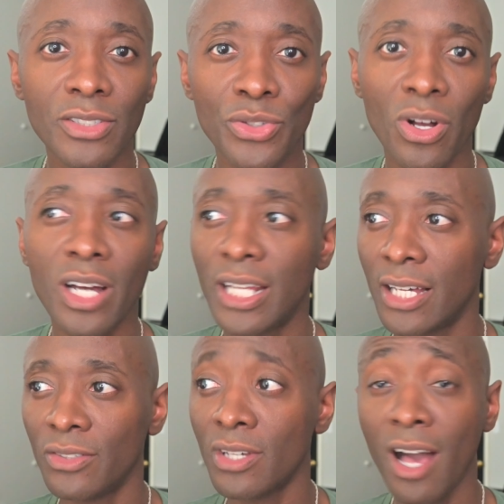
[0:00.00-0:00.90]

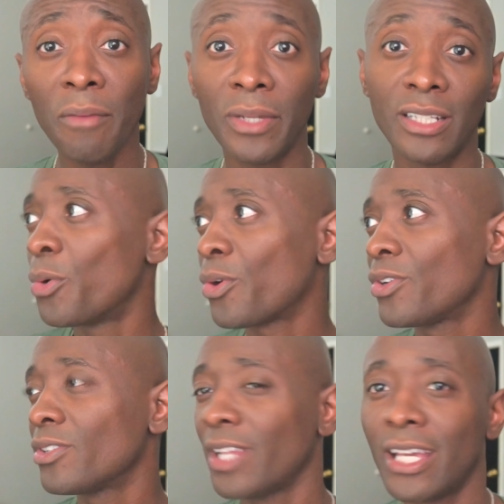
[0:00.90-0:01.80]
drawn-out comment,
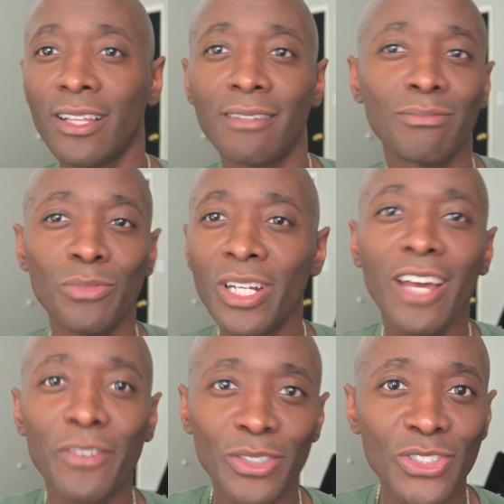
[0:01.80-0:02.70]
or like a
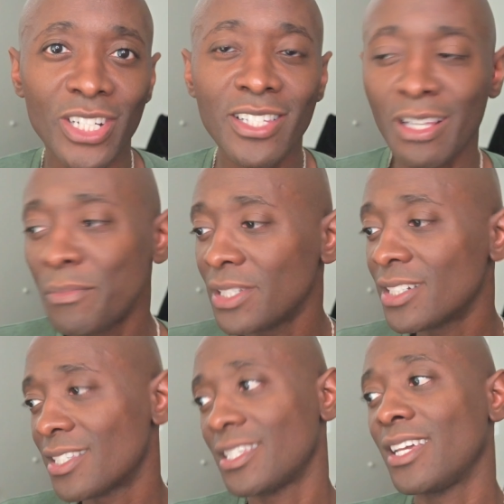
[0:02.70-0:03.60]
whatever, just something
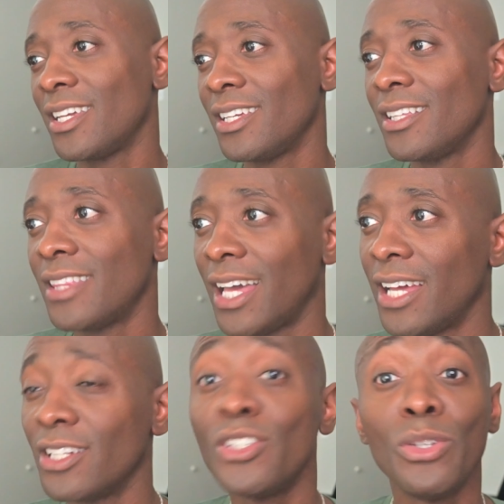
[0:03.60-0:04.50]
to say
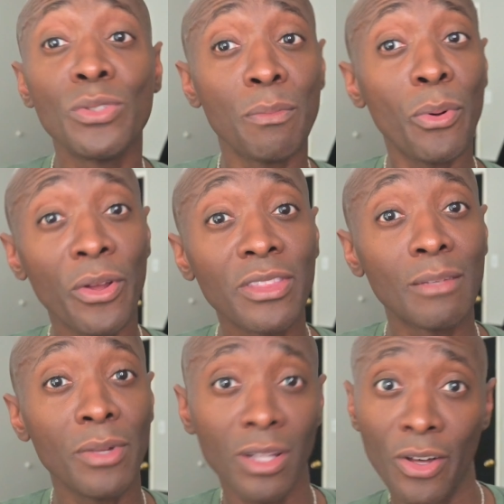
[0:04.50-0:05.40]
that you support
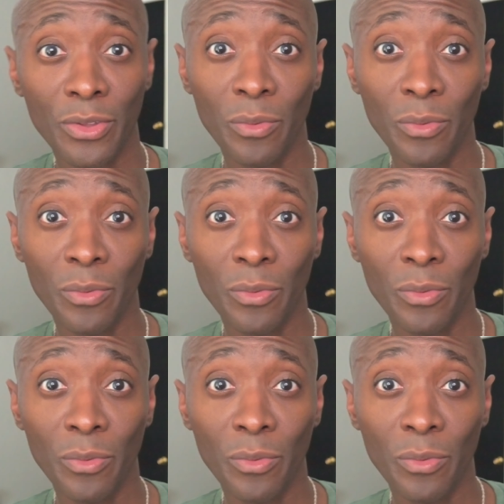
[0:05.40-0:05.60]
them along the